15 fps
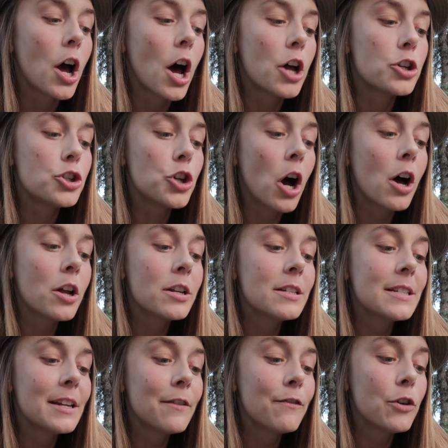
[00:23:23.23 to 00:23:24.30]
A
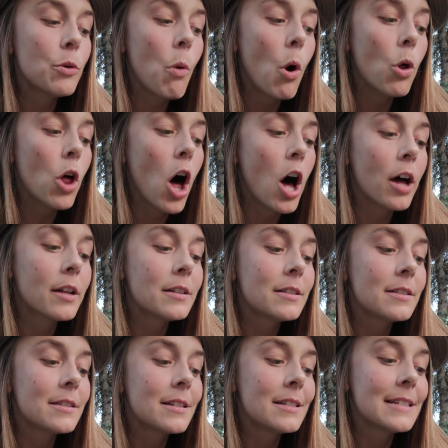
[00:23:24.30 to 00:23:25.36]
jaunt and a few old
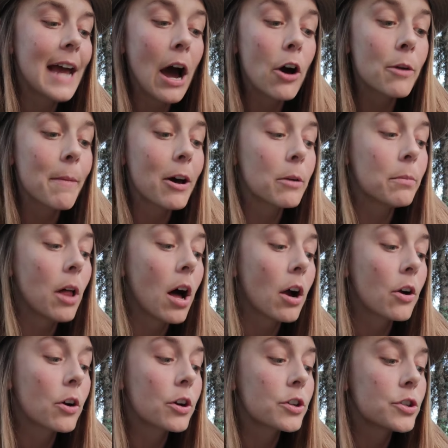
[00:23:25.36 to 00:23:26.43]
haunts, and down about a block
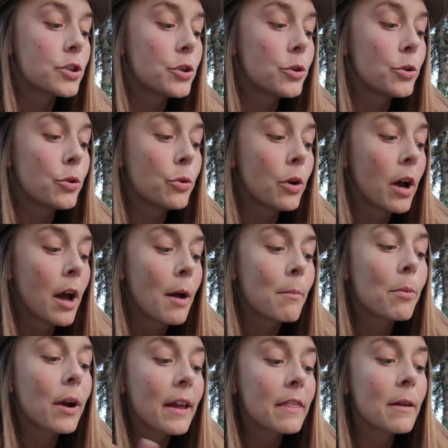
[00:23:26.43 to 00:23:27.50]
or two,
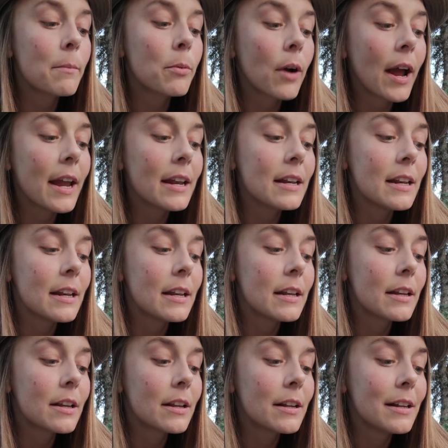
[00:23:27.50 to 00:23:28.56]
bring the bright
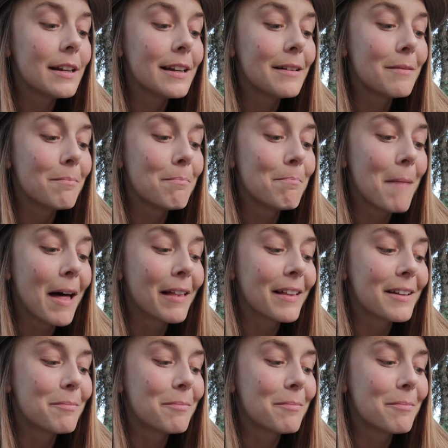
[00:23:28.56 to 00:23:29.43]
Mel